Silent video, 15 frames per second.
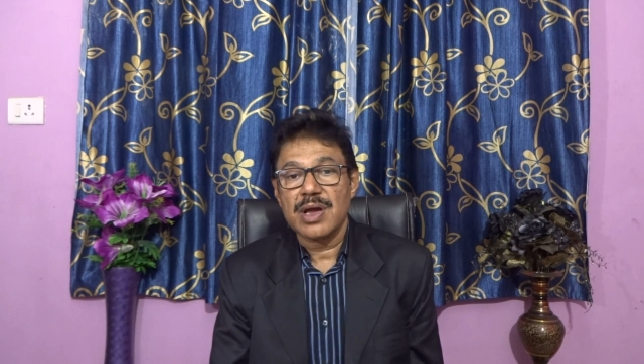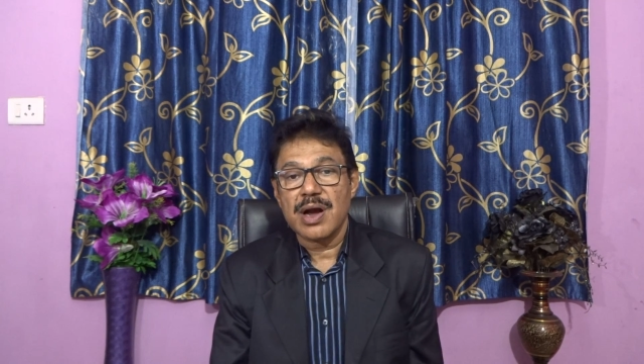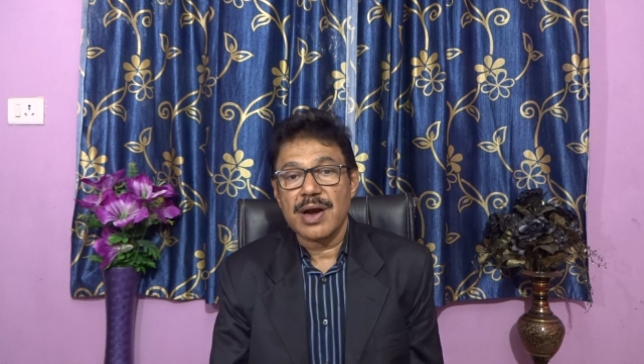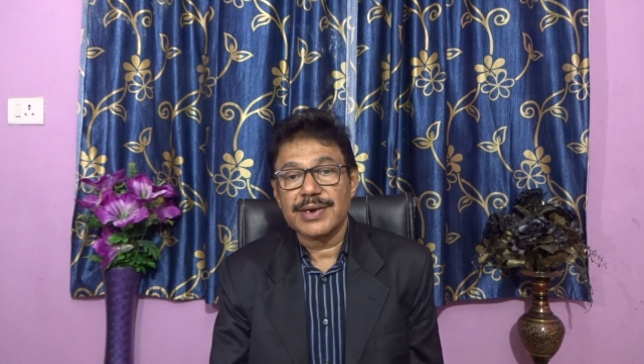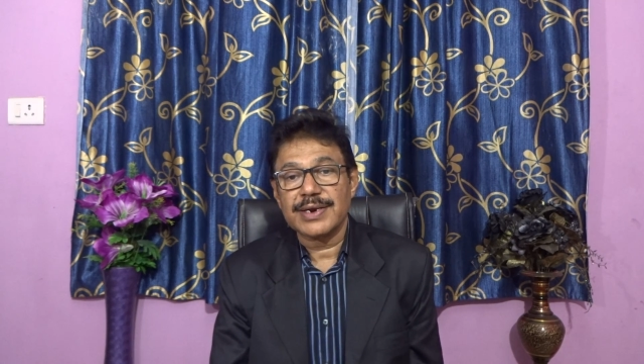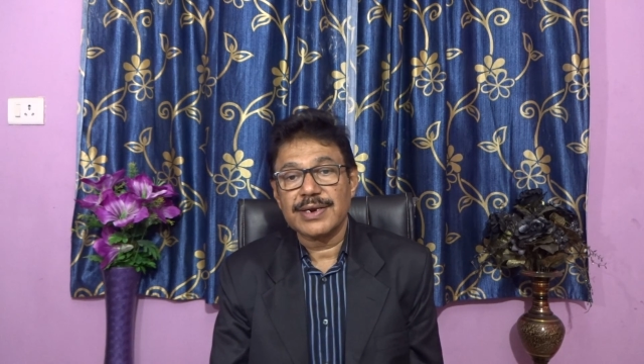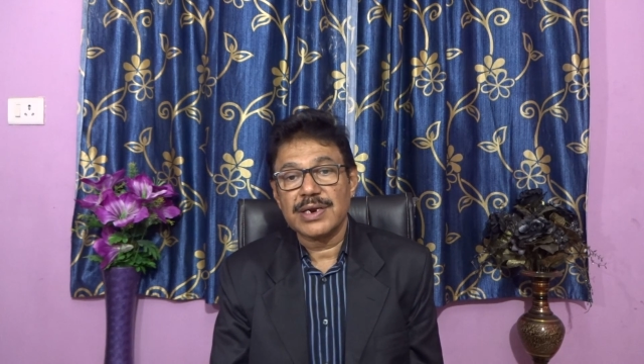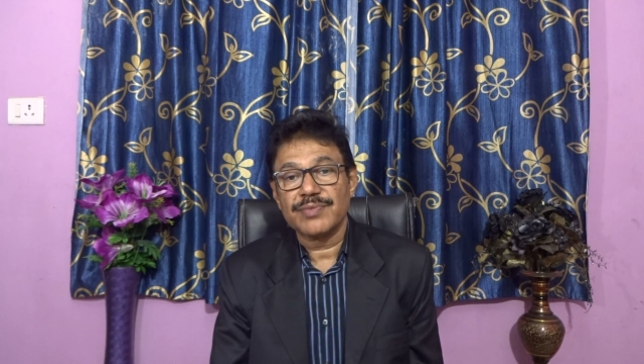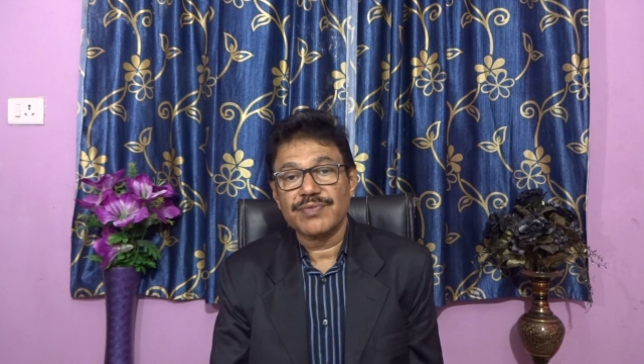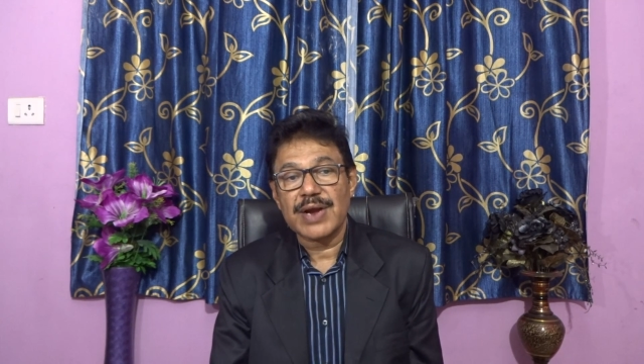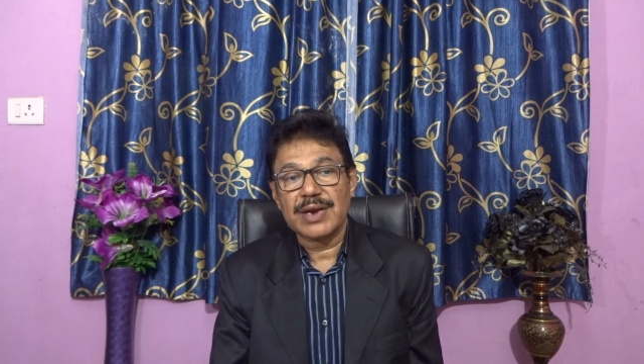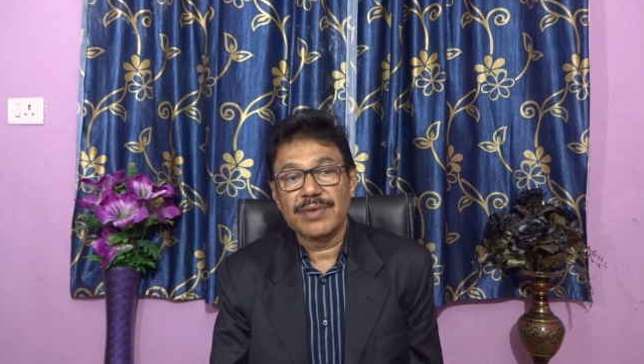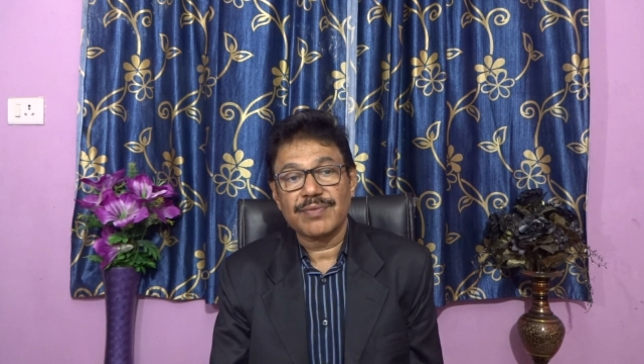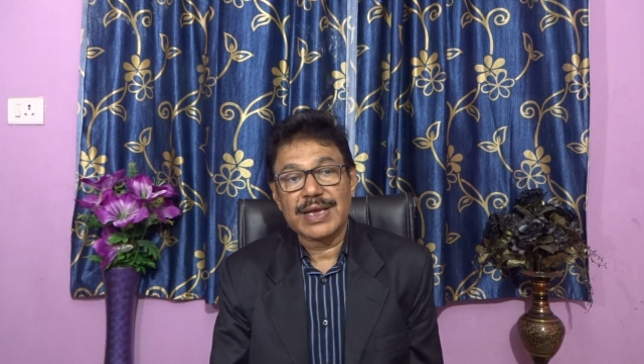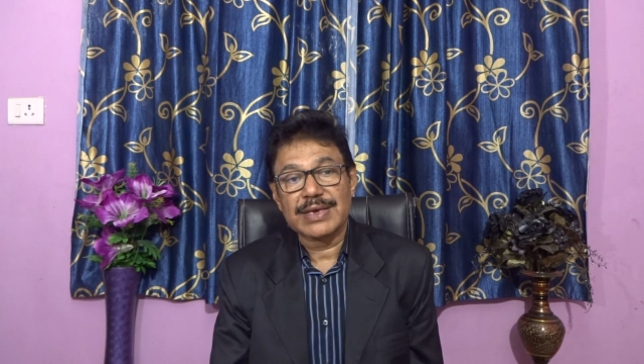
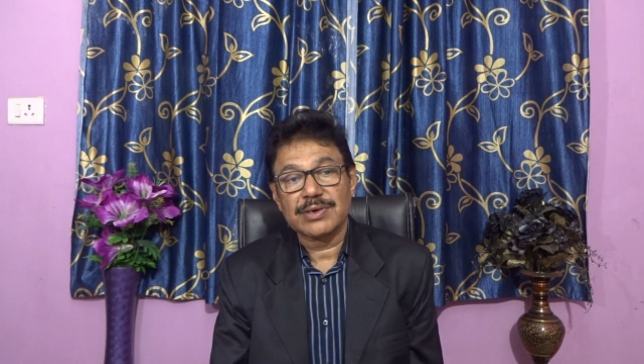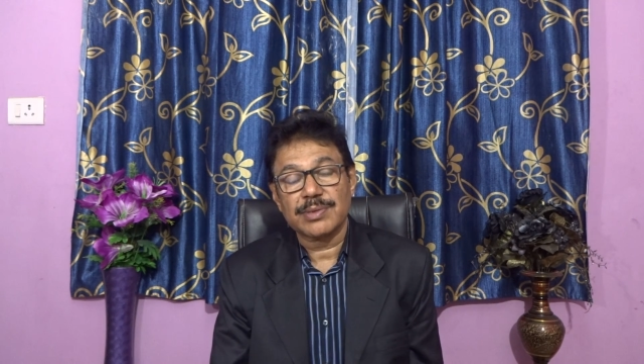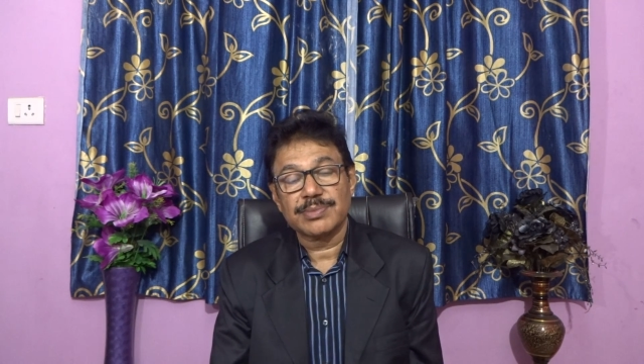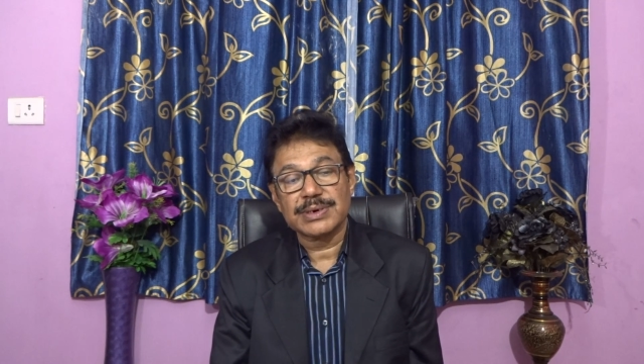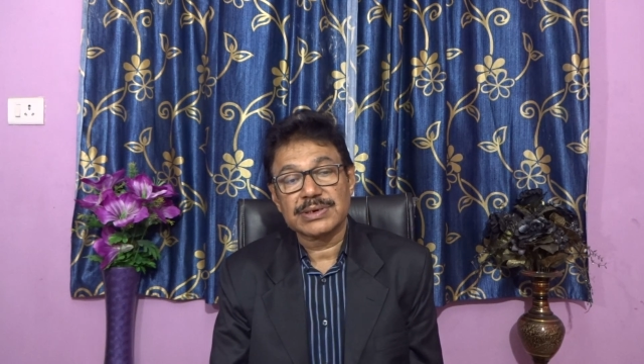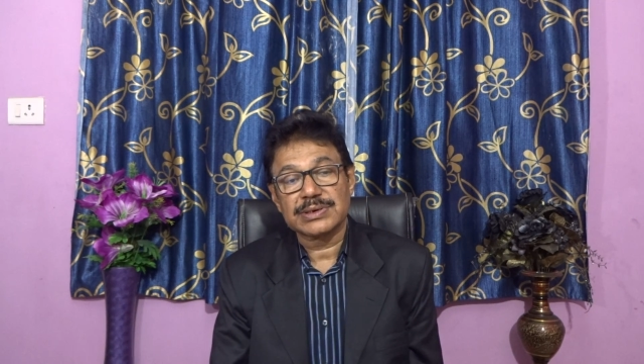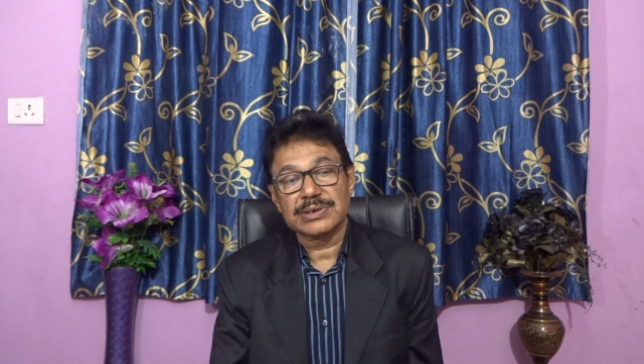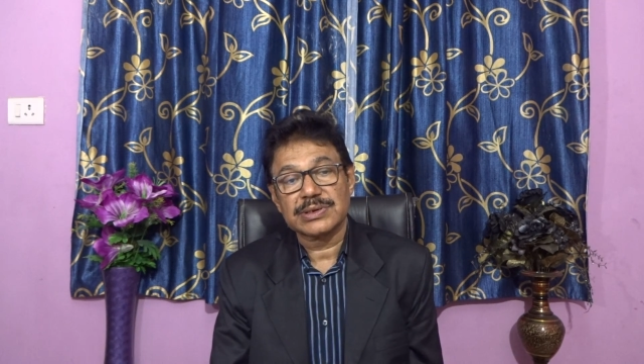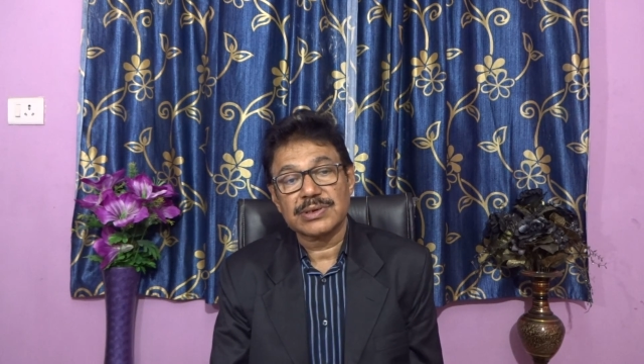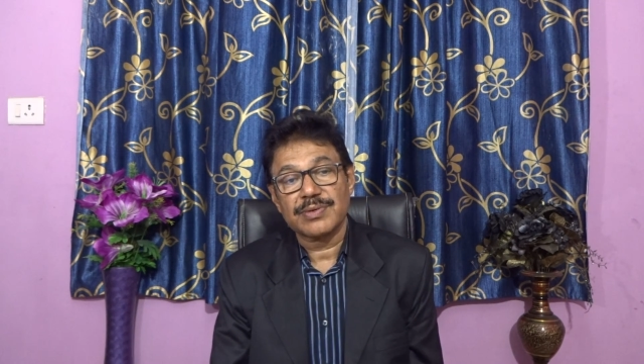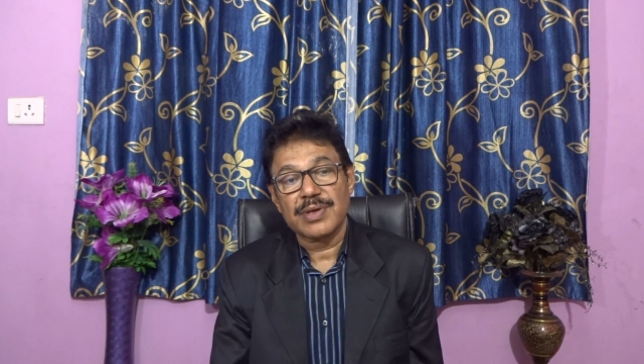unidentified flying objects,